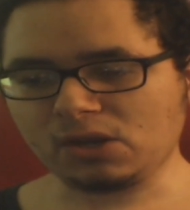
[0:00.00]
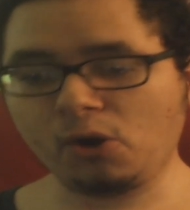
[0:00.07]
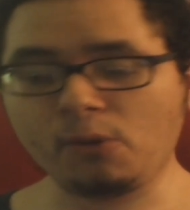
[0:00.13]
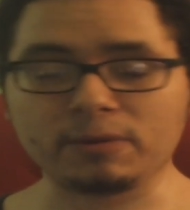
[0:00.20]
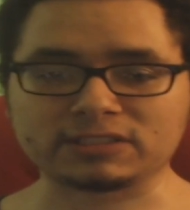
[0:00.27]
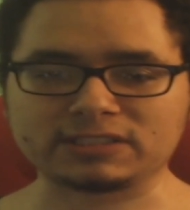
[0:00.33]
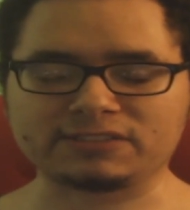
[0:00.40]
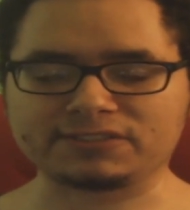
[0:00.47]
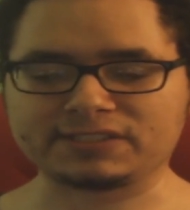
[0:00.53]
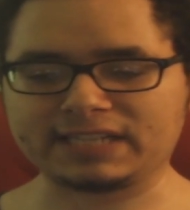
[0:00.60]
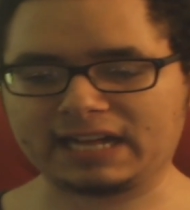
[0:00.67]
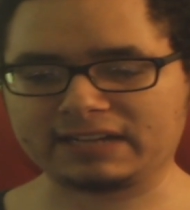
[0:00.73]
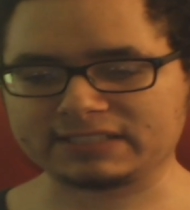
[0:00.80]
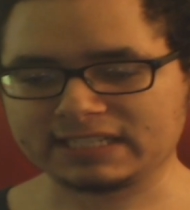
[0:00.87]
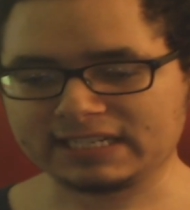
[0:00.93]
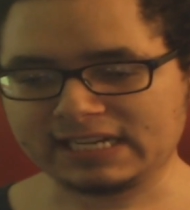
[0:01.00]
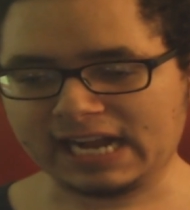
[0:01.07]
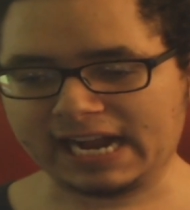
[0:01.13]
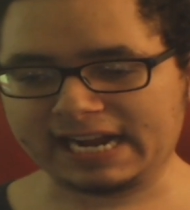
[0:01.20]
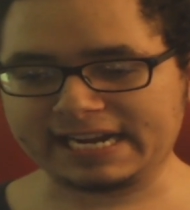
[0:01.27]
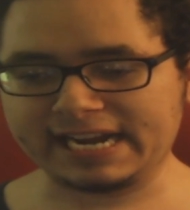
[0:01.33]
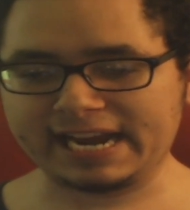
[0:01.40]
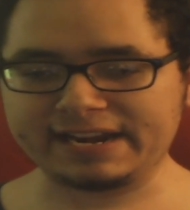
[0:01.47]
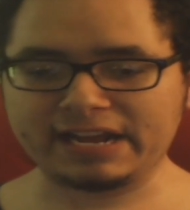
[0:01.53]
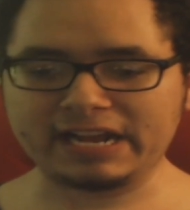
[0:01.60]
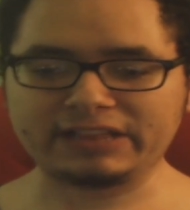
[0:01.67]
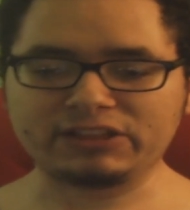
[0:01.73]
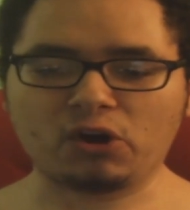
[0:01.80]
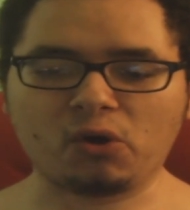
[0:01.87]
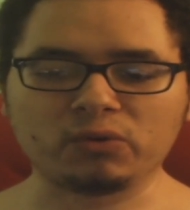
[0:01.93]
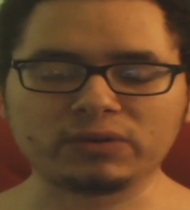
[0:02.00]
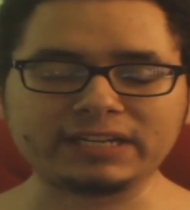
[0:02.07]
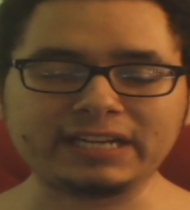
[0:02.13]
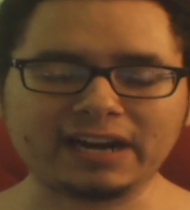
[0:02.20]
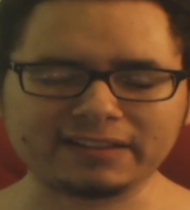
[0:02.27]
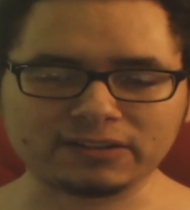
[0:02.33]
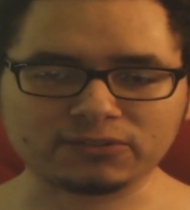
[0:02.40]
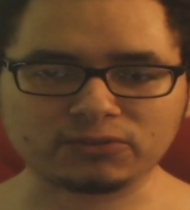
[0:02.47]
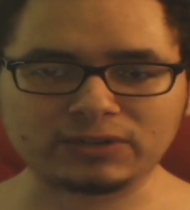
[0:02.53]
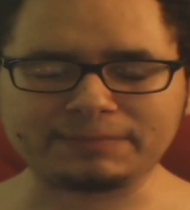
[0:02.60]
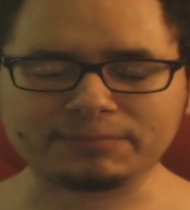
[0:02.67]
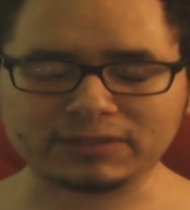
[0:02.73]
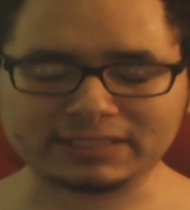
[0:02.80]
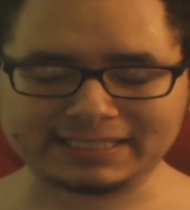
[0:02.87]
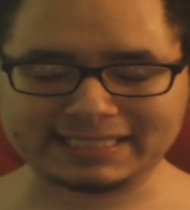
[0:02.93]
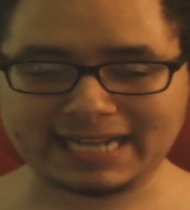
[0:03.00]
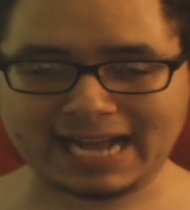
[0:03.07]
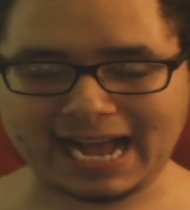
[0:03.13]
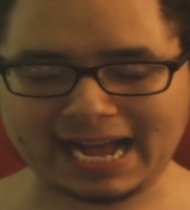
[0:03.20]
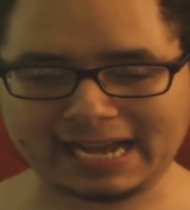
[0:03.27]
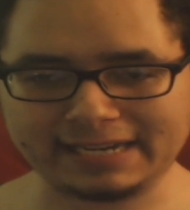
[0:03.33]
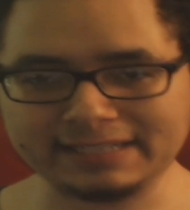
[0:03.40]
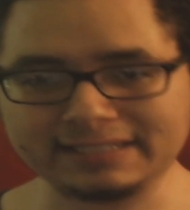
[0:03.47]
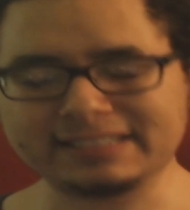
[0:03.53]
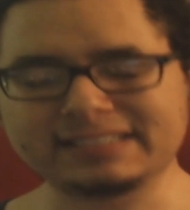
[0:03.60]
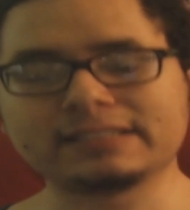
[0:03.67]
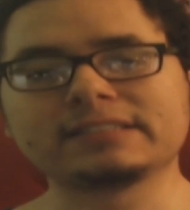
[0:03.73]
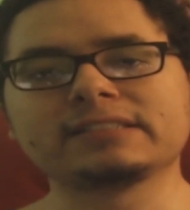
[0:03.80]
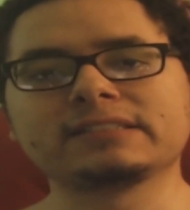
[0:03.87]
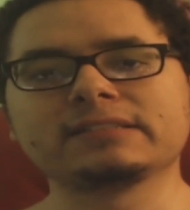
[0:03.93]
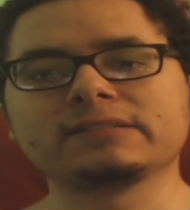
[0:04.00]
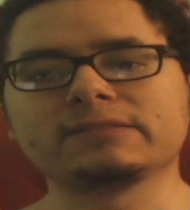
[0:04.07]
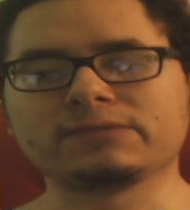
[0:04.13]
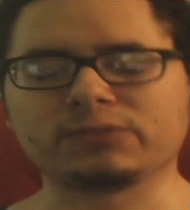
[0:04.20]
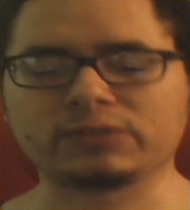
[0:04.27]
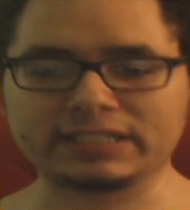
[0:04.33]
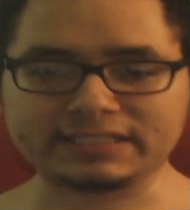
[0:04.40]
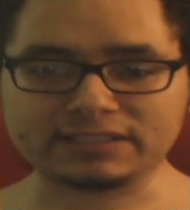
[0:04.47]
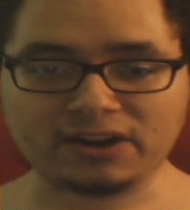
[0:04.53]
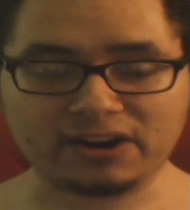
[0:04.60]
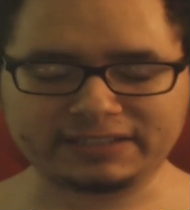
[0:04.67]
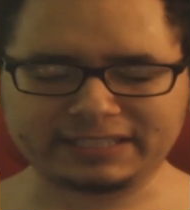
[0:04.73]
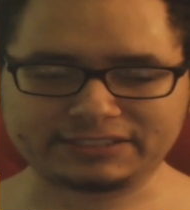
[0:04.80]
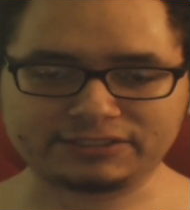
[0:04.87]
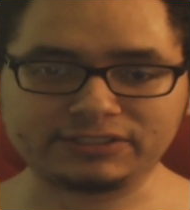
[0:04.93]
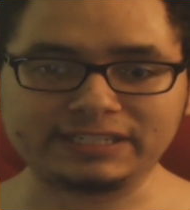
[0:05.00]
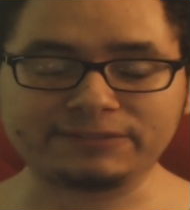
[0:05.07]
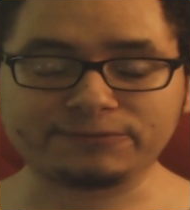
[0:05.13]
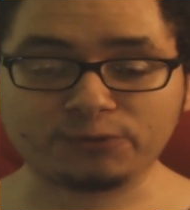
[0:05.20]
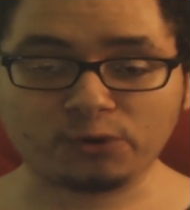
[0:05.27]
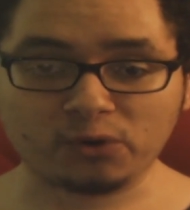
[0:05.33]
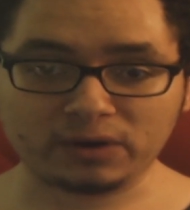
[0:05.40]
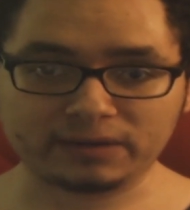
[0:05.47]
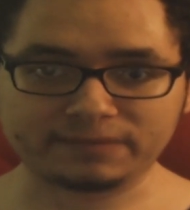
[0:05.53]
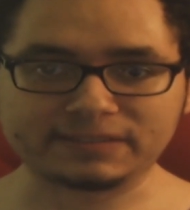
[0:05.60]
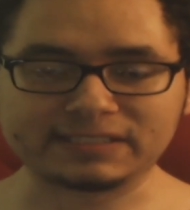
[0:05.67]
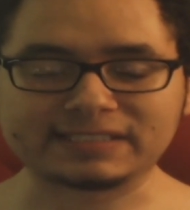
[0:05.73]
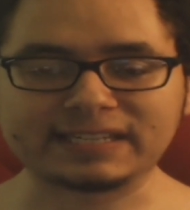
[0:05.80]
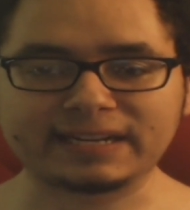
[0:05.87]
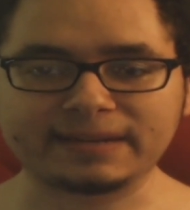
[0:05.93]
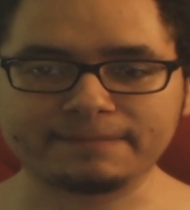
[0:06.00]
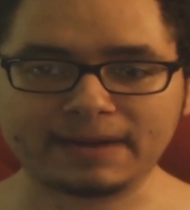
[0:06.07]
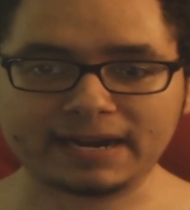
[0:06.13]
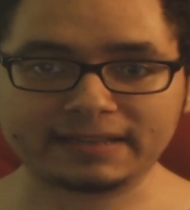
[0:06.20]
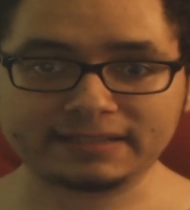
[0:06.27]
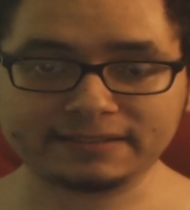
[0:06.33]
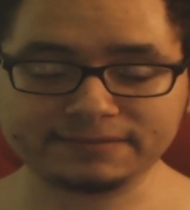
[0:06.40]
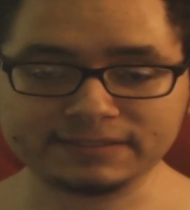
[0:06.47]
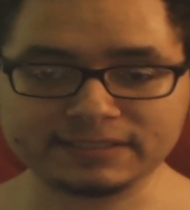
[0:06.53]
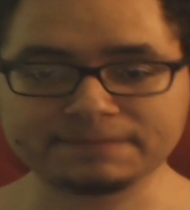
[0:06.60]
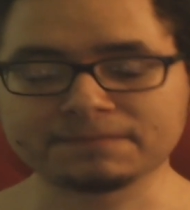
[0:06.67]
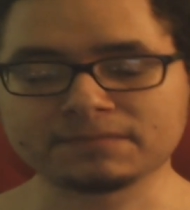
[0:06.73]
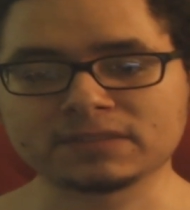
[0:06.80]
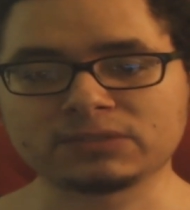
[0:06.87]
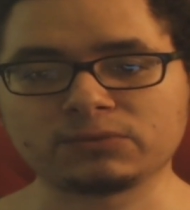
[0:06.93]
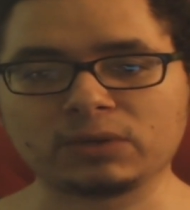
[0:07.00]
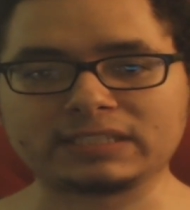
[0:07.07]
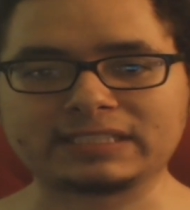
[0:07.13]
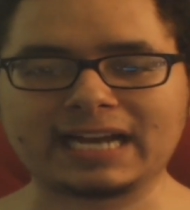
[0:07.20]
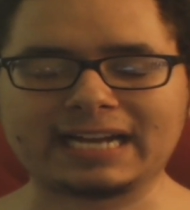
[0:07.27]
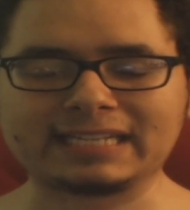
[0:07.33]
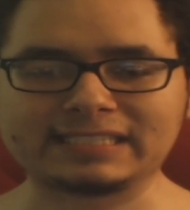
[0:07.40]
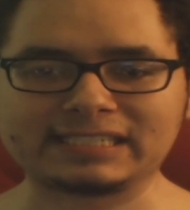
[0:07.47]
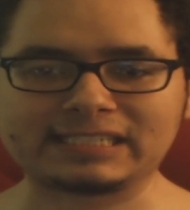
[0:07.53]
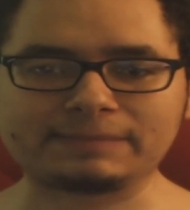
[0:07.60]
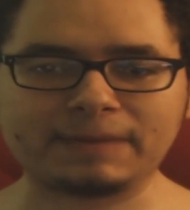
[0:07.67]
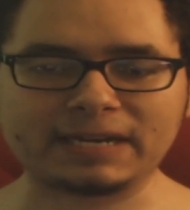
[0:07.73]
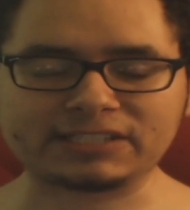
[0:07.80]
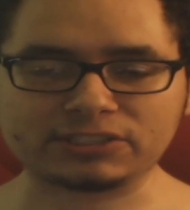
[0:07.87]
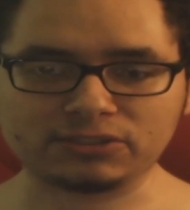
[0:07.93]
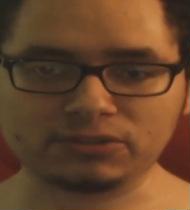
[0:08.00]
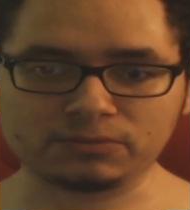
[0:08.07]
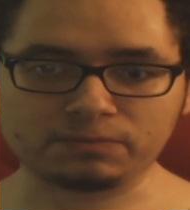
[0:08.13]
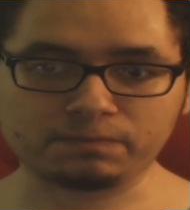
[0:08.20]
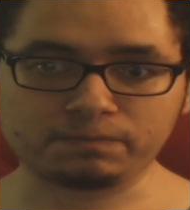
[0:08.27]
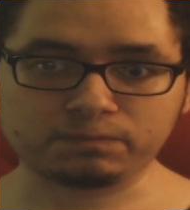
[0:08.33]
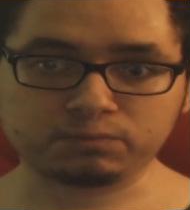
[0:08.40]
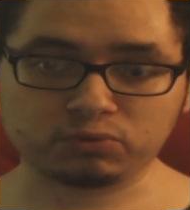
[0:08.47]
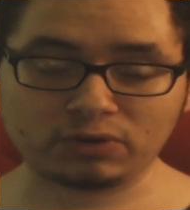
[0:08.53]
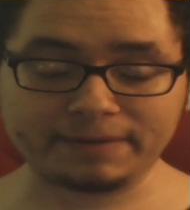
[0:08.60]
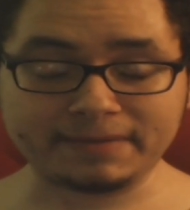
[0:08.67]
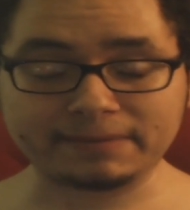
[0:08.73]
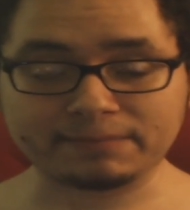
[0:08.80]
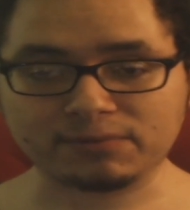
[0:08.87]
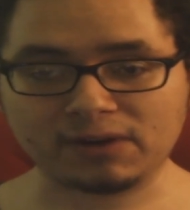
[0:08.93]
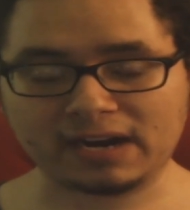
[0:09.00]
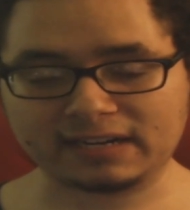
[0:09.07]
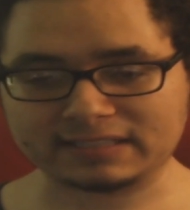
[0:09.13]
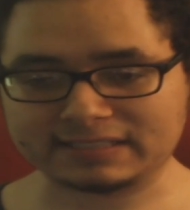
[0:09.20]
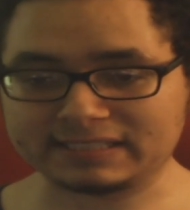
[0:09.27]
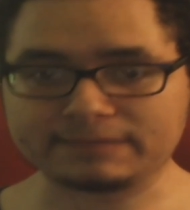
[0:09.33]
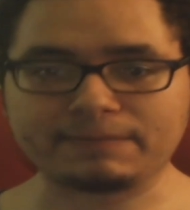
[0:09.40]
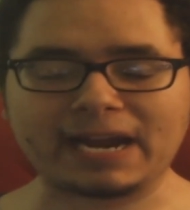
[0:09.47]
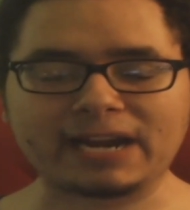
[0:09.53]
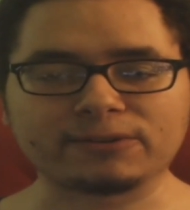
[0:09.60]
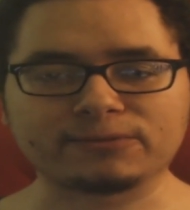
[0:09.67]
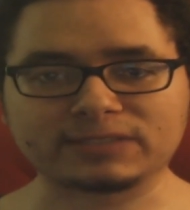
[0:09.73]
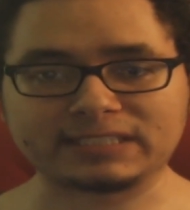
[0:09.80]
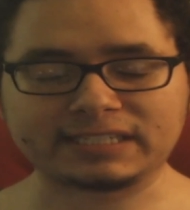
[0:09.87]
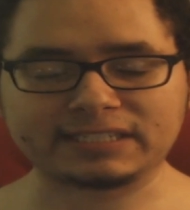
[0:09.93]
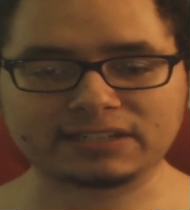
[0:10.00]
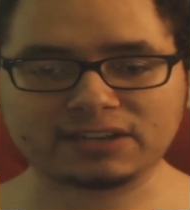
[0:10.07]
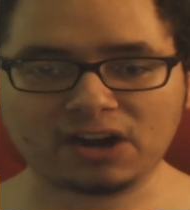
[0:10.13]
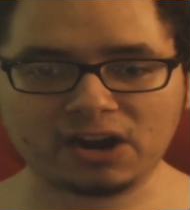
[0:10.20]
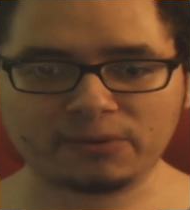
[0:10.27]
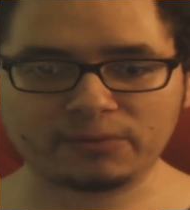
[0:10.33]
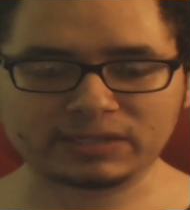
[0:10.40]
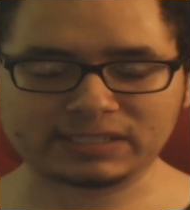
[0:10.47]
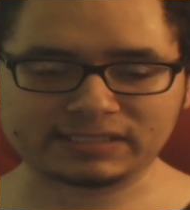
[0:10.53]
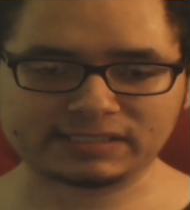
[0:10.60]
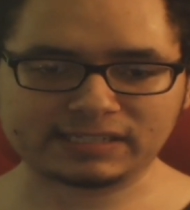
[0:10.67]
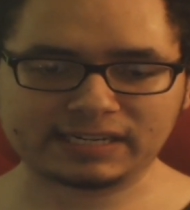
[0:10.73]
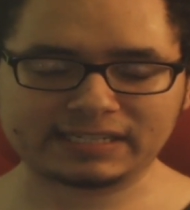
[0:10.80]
almost $100. And then the only other reprints it had for this card that you need 4 of to stay competitive was as a special premium product in Battle for Zendikar, which